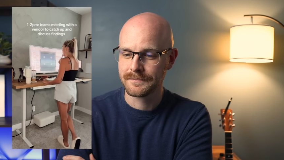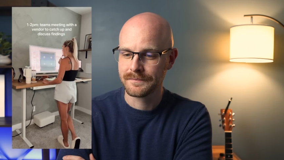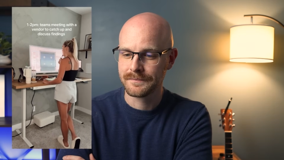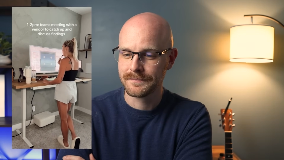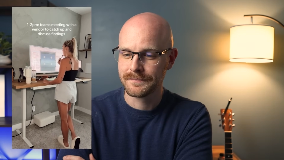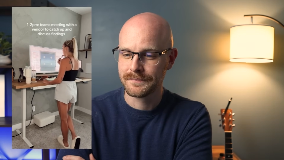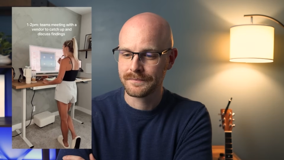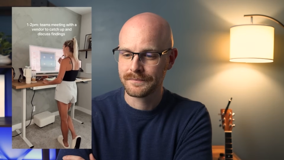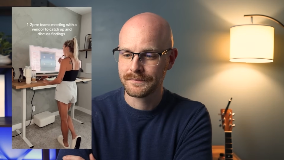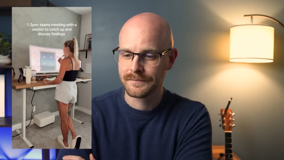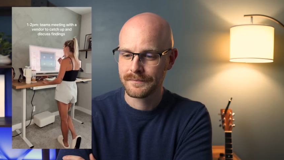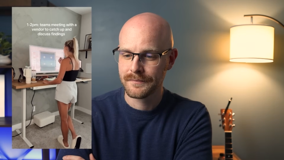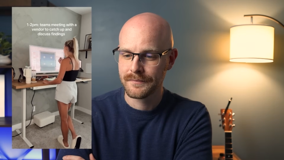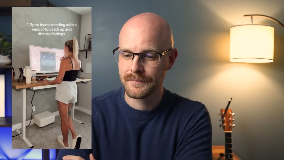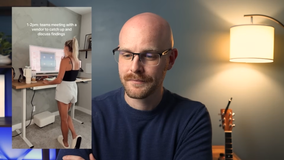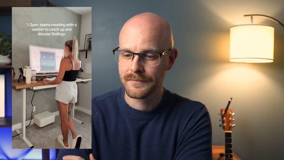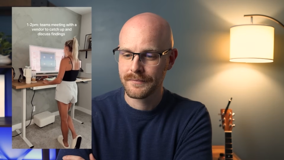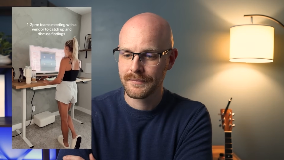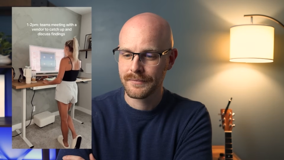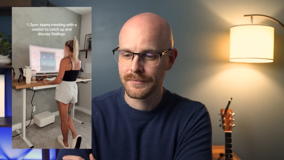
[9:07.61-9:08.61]

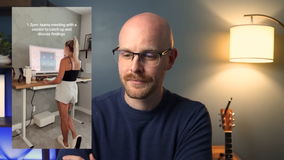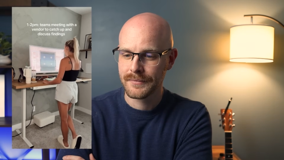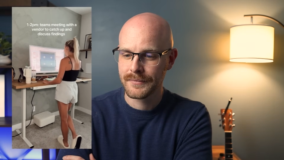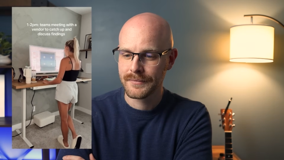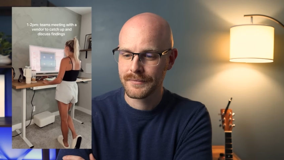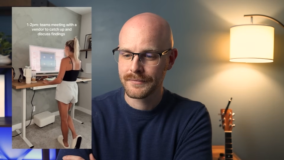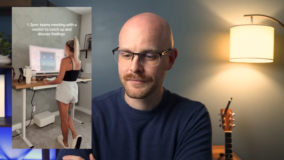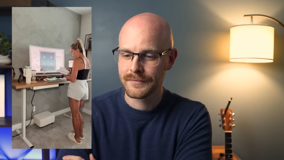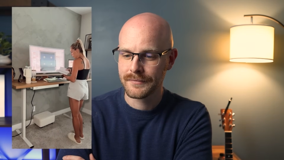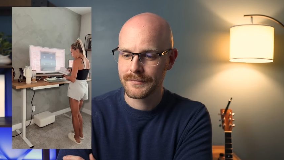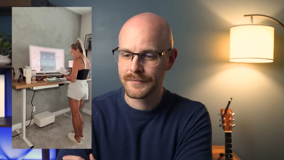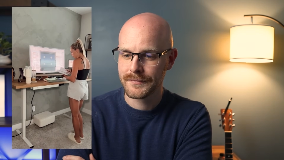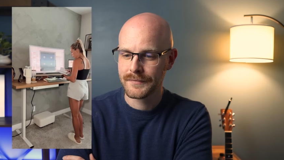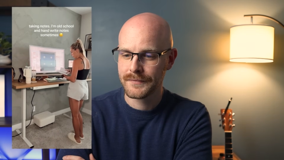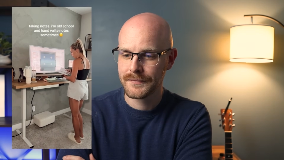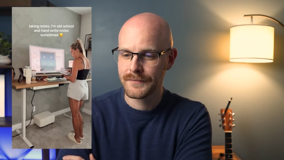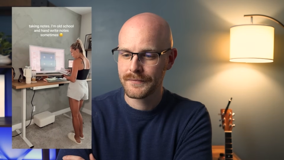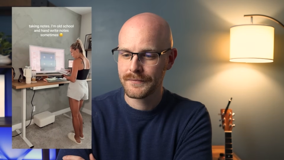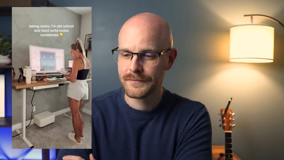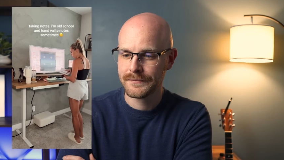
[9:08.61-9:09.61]

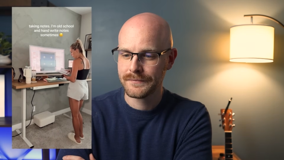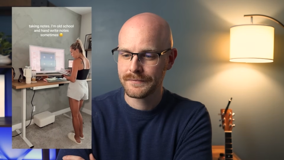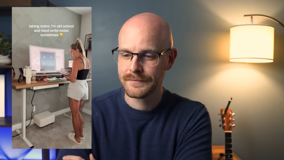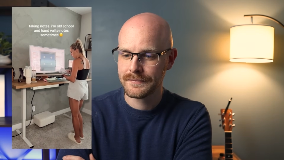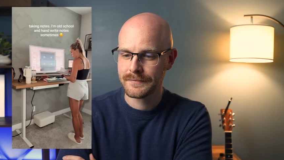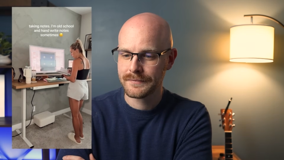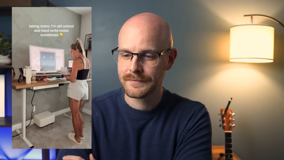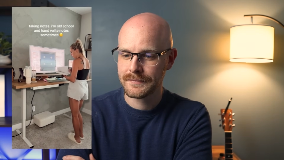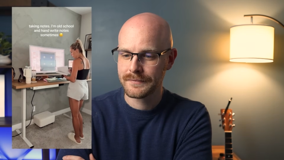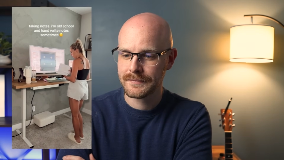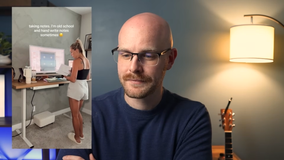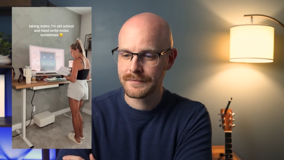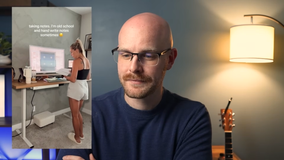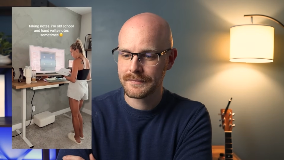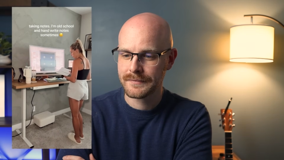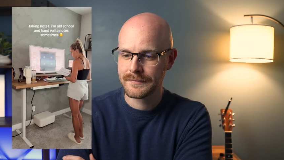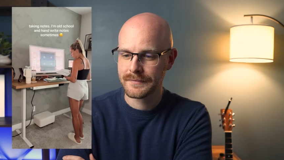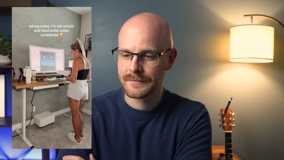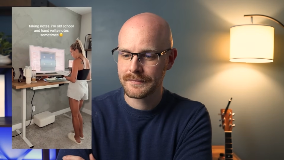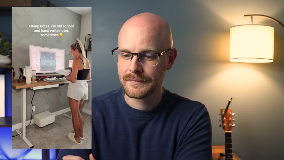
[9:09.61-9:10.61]

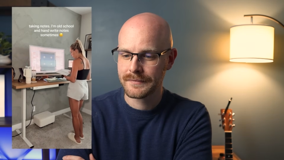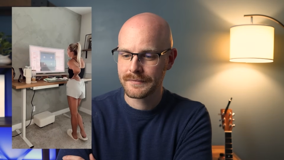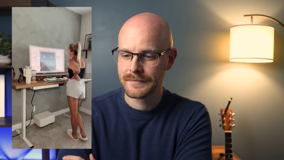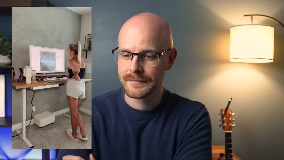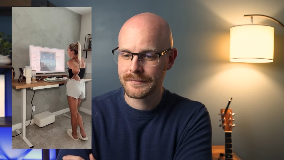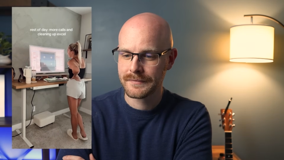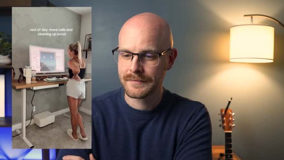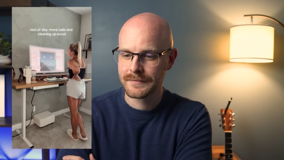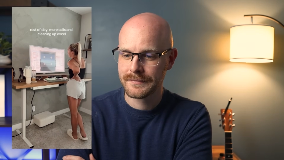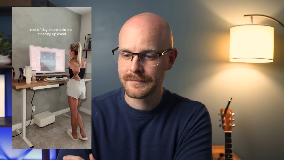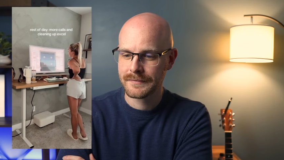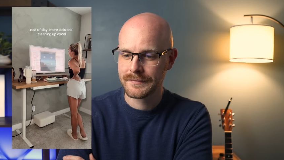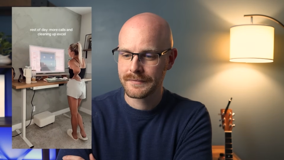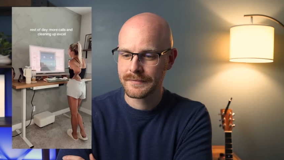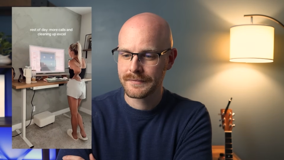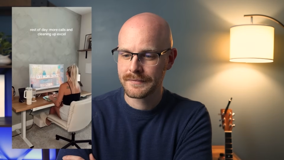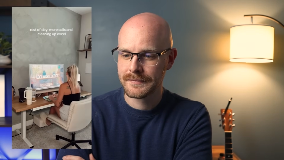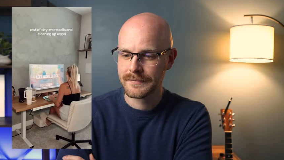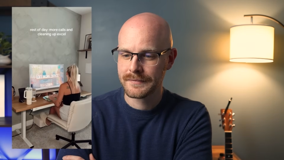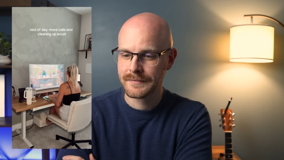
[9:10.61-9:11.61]

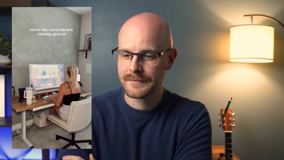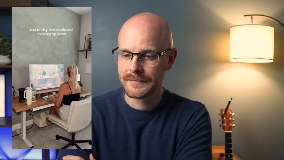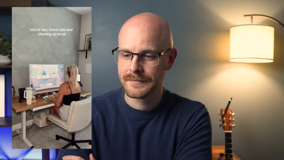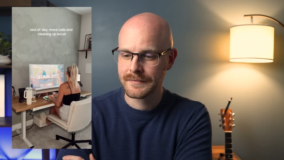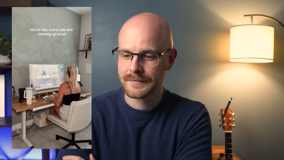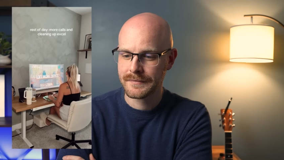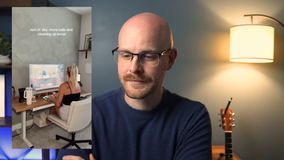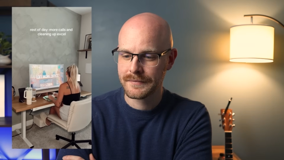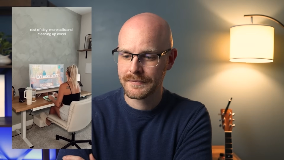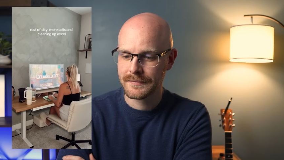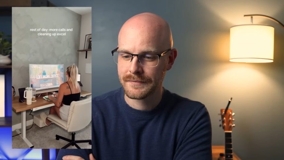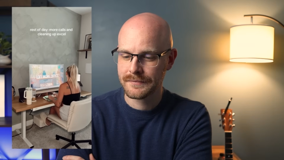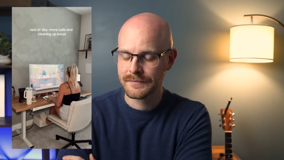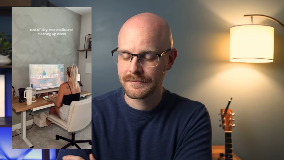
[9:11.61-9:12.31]
(silence)